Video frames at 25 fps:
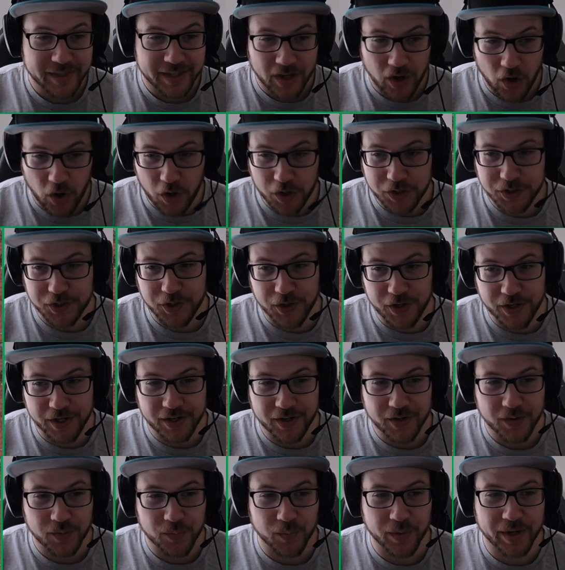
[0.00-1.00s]
our turn,
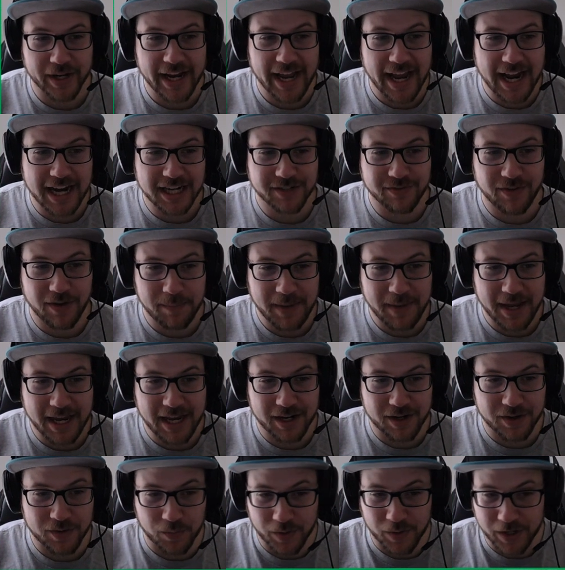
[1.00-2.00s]
we're going to activate main.
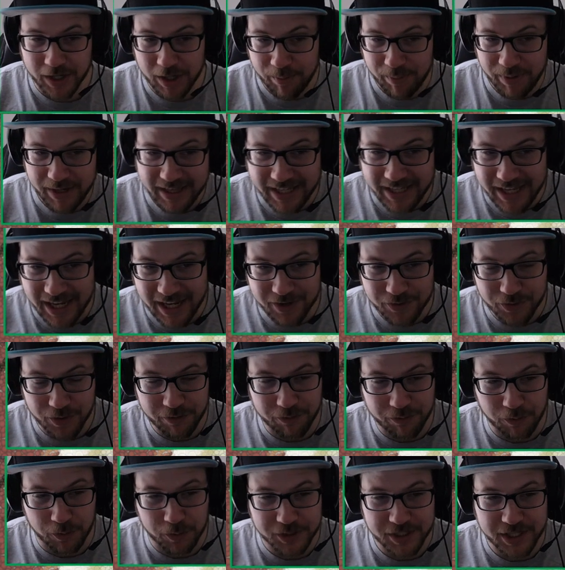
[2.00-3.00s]
We're going to bend the Android
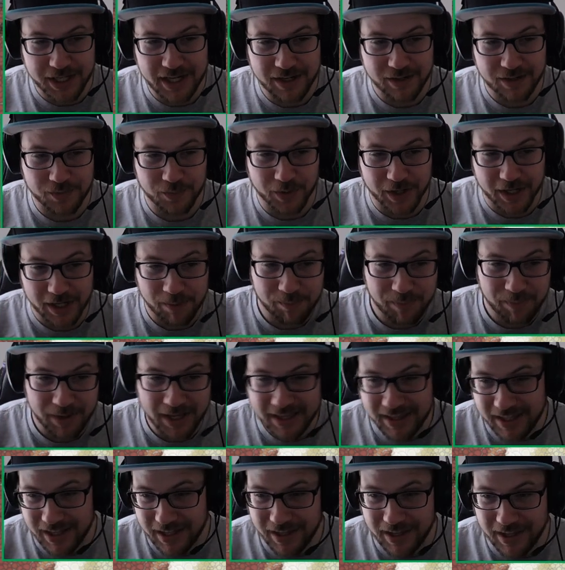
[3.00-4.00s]
14, we're going to
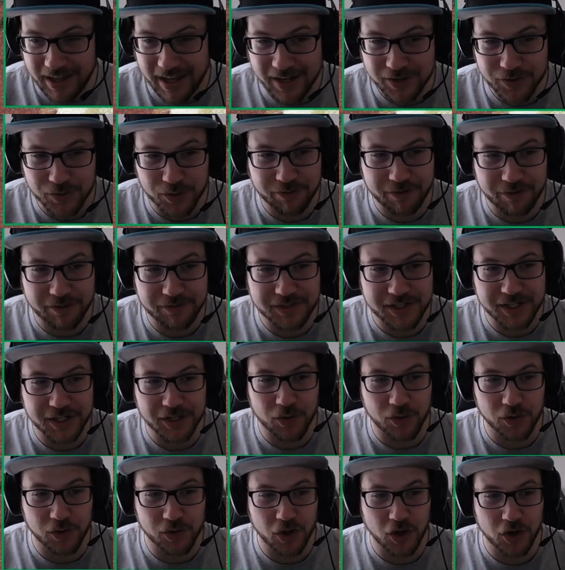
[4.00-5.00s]
bend the Android 15 and
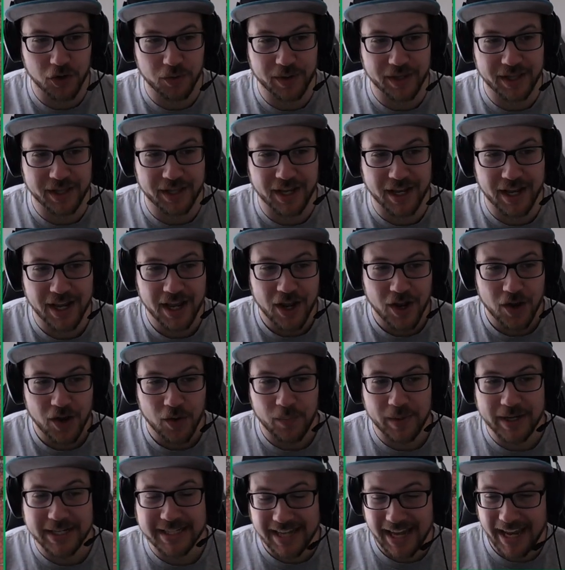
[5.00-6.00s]
go along with it.
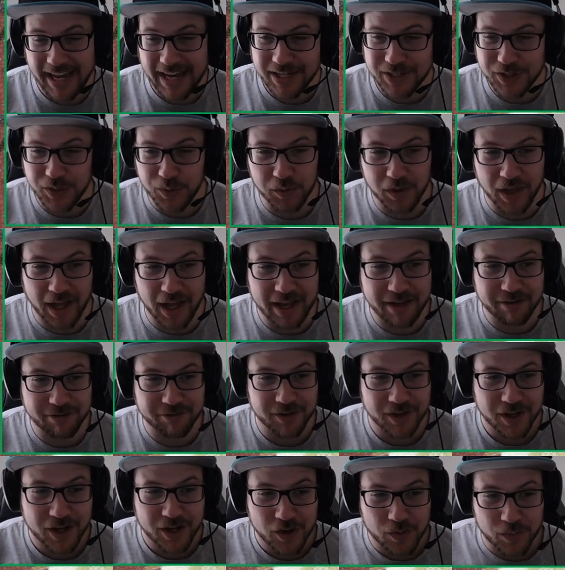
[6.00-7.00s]
We take 2 life,
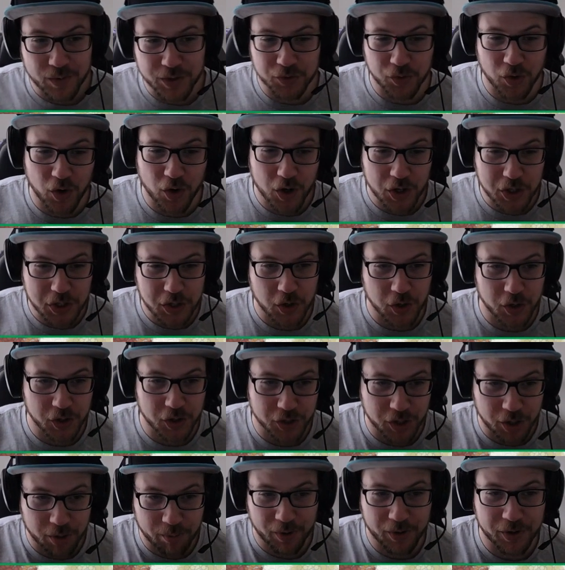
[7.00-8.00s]
we draw a
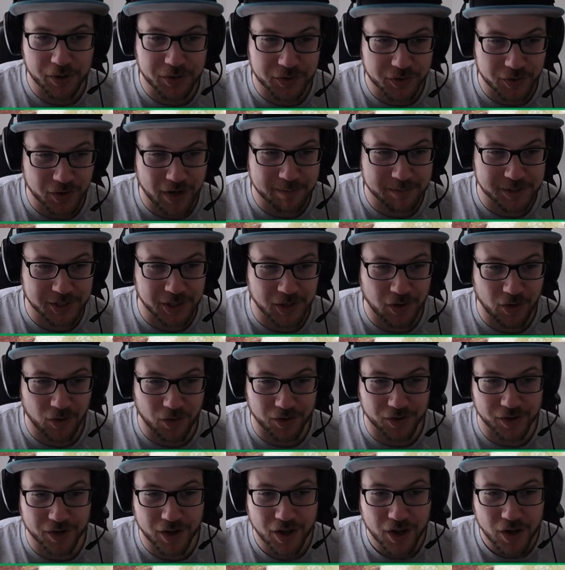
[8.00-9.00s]
card, opponent drops a
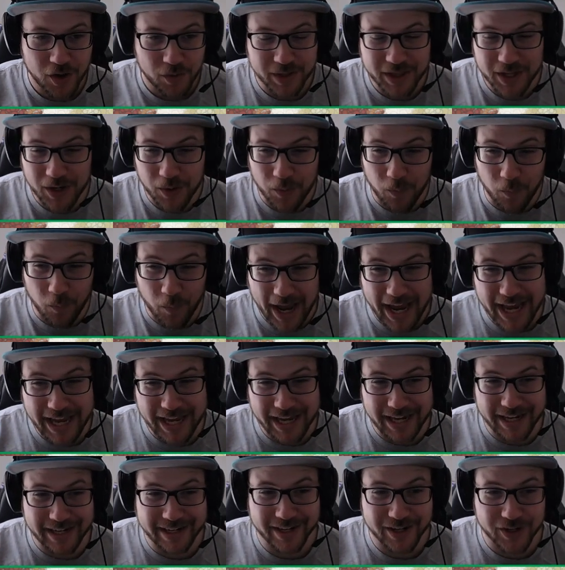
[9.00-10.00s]
card, we then
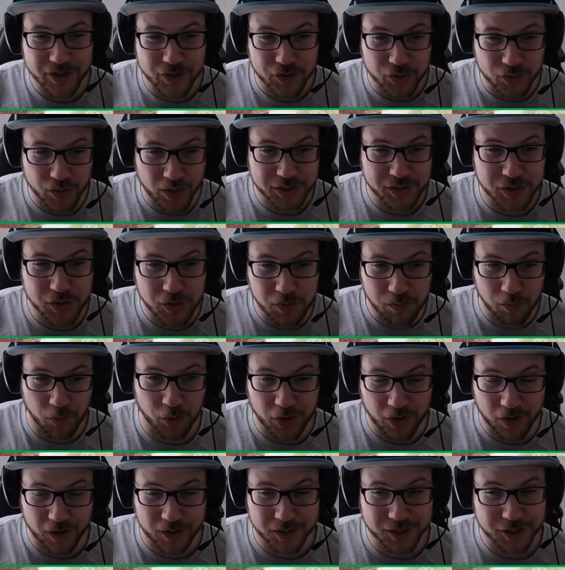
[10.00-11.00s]
awaken, draw 2 more
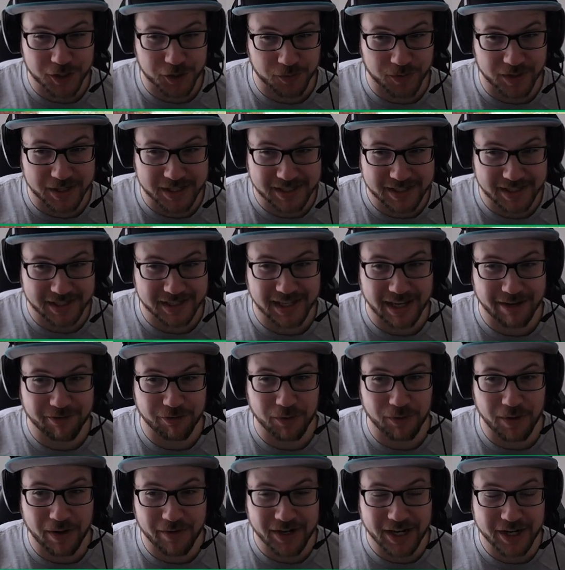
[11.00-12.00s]
cards because we're at 6 life and
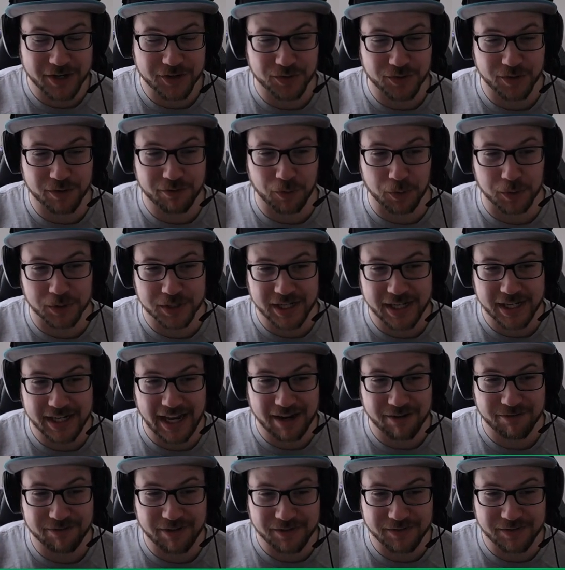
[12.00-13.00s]
we have an Android 14
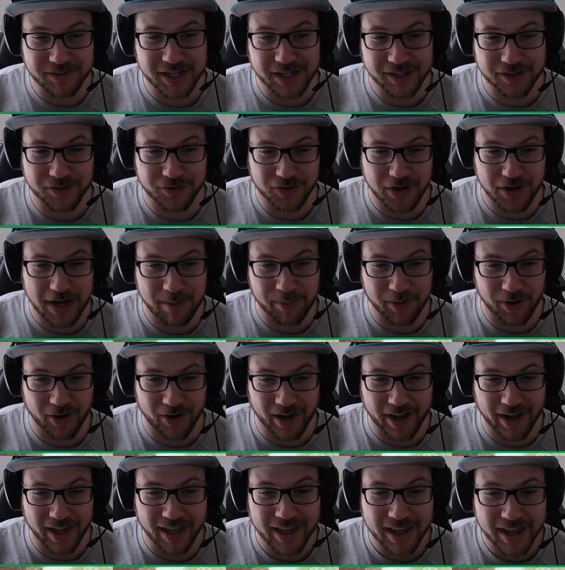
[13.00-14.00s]
and 15 in the drop
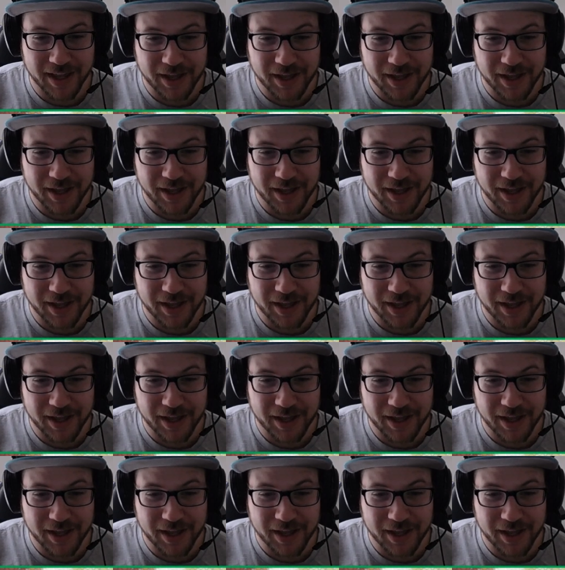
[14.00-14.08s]
area.